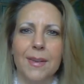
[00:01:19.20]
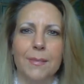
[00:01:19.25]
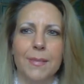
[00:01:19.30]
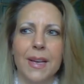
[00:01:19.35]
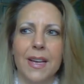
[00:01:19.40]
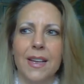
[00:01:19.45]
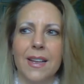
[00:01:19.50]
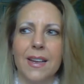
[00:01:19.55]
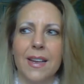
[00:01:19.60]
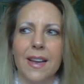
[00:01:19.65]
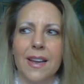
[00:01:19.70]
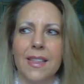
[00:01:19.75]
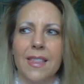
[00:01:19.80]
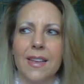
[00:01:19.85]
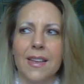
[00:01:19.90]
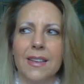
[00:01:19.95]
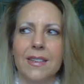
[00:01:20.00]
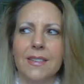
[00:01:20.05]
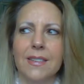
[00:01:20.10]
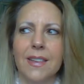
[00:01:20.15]
but I
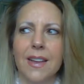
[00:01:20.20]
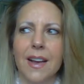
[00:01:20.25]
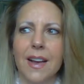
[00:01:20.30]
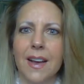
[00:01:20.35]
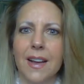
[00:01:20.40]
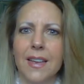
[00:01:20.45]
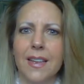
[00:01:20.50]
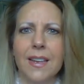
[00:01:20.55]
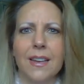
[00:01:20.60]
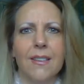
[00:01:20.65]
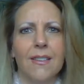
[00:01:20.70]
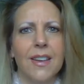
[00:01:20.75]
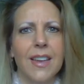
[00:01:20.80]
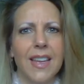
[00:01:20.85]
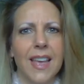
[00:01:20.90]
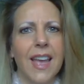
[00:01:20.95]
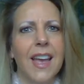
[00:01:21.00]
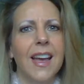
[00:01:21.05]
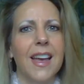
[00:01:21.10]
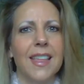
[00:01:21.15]
thought, uh, you know
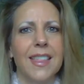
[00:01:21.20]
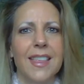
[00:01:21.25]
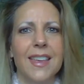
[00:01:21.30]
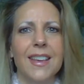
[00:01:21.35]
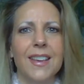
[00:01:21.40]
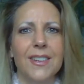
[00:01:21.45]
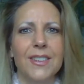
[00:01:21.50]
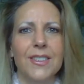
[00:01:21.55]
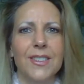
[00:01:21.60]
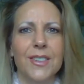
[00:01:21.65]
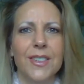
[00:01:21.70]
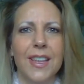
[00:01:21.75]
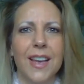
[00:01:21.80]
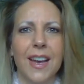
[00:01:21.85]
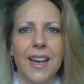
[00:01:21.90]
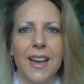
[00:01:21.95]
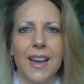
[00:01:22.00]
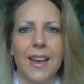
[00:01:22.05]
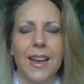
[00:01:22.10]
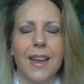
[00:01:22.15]
what, yeah, I think I'll do
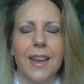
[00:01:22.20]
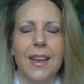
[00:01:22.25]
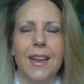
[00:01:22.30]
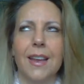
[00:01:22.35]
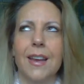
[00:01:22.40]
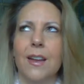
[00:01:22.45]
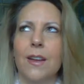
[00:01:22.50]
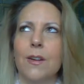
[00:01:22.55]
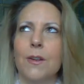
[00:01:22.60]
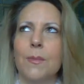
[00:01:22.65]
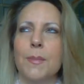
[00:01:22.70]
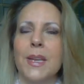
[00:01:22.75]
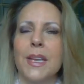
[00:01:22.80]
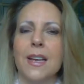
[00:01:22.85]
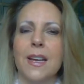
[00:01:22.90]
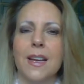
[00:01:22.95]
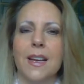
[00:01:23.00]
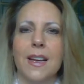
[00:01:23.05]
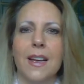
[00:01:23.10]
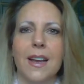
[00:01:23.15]
that. And oh my
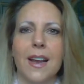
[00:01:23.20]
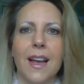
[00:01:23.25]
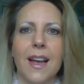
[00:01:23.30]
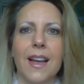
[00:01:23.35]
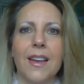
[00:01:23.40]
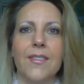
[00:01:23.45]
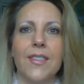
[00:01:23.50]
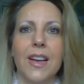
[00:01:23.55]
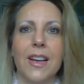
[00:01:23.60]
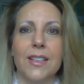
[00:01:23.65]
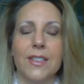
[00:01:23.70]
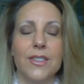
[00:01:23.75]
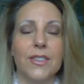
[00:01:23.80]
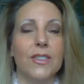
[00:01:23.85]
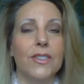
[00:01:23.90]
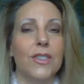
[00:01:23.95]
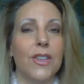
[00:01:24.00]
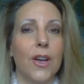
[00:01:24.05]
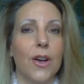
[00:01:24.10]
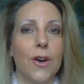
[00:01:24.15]
God, I've gotten
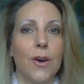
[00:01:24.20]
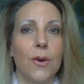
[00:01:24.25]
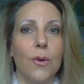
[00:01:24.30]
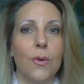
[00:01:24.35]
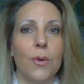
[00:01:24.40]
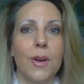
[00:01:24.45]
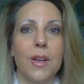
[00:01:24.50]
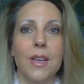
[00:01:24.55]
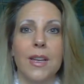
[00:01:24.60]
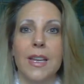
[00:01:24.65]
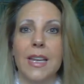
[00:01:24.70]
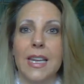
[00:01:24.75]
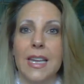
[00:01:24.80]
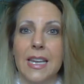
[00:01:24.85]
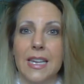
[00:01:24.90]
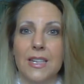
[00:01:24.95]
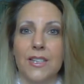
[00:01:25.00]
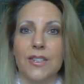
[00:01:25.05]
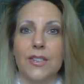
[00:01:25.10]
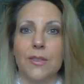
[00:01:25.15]
so
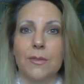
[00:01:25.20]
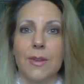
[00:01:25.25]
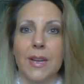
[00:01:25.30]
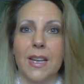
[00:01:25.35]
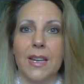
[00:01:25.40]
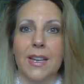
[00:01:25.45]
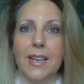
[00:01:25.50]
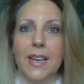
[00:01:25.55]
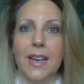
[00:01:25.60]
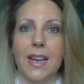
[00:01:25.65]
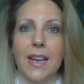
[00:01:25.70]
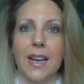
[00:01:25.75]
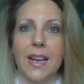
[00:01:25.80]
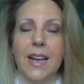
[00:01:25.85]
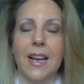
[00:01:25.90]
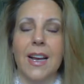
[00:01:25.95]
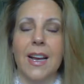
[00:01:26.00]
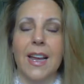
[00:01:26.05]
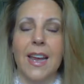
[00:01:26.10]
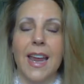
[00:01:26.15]
into it and
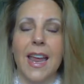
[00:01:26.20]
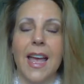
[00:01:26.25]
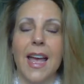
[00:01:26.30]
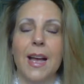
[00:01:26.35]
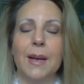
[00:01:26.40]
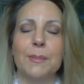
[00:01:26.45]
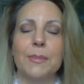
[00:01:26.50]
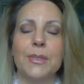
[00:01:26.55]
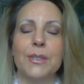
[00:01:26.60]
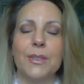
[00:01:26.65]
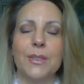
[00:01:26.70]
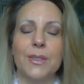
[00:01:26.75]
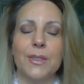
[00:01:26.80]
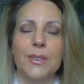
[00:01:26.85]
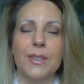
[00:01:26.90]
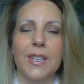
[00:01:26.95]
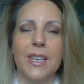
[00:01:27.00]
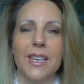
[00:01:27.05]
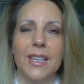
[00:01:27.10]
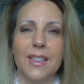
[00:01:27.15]
I
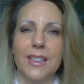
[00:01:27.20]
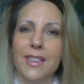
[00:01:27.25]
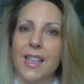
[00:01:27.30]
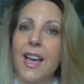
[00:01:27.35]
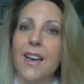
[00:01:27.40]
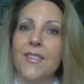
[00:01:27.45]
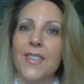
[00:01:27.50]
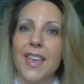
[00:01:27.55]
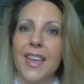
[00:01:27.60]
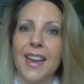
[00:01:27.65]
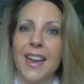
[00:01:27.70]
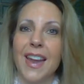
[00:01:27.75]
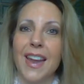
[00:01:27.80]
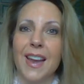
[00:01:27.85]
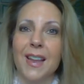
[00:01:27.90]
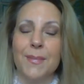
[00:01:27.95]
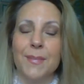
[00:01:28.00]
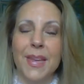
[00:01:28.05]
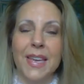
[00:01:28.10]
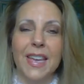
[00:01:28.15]
absolutely love it
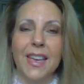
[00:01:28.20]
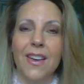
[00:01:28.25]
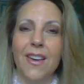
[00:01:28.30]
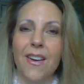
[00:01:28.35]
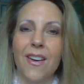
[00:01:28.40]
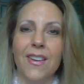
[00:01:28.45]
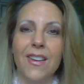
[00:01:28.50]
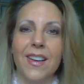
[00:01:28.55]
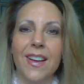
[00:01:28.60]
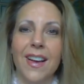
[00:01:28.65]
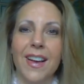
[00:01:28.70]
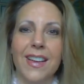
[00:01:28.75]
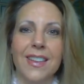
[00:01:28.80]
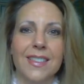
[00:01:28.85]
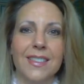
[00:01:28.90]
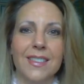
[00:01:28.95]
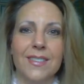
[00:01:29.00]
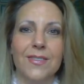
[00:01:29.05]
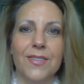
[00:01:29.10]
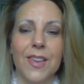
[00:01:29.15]
and I'm making all
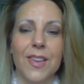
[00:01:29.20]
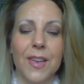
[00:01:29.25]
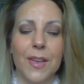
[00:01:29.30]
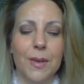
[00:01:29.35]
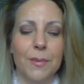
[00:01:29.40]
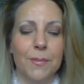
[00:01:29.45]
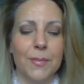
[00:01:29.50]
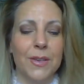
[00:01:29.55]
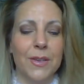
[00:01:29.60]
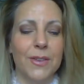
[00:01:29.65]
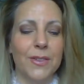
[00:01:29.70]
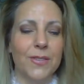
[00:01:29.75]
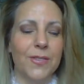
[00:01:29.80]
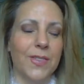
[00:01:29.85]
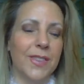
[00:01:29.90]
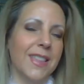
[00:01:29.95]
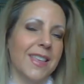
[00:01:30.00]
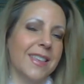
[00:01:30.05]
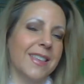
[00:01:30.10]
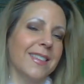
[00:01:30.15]
kinds of
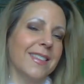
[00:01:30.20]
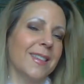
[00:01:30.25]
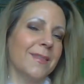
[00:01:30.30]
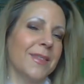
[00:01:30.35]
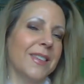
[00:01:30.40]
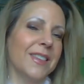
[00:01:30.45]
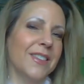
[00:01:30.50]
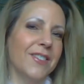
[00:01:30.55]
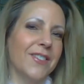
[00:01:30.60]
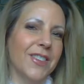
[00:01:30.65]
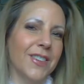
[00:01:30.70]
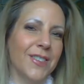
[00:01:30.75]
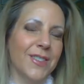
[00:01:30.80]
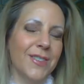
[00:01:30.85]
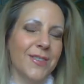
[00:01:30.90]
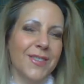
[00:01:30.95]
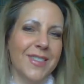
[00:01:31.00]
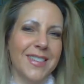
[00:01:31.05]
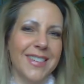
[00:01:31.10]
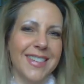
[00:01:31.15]
beautiful things and I'm going to share
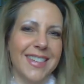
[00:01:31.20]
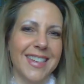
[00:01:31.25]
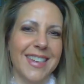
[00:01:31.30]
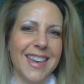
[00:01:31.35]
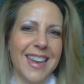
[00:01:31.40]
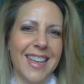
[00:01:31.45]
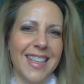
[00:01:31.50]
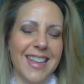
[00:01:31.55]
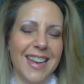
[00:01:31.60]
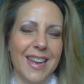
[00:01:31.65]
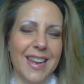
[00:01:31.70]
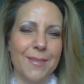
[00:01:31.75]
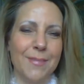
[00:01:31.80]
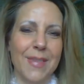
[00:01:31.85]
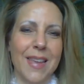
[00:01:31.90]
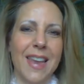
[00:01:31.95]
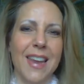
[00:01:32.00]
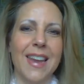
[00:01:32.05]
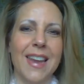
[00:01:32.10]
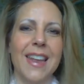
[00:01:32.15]
the one today that I
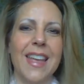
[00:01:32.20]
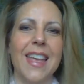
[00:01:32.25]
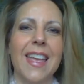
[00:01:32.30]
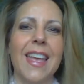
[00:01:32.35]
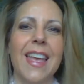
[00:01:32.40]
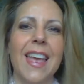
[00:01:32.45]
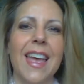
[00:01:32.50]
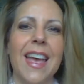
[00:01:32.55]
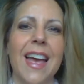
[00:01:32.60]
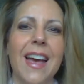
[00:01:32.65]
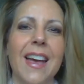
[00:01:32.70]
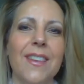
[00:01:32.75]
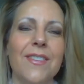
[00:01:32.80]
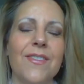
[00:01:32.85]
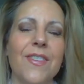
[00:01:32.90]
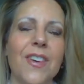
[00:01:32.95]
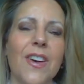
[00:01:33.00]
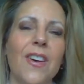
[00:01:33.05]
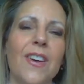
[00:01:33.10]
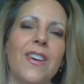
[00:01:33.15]
made out
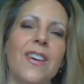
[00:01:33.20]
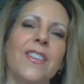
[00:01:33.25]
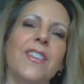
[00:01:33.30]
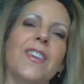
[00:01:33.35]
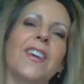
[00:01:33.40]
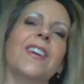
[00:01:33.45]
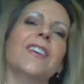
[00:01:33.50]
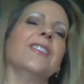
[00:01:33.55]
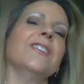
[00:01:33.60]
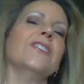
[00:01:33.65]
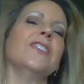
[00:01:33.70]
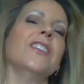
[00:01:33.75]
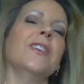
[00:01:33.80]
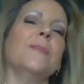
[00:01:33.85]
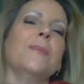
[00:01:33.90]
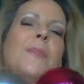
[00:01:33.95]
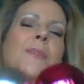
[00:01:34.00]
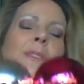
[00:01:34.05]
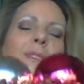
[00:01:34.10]
of all the heart-shaped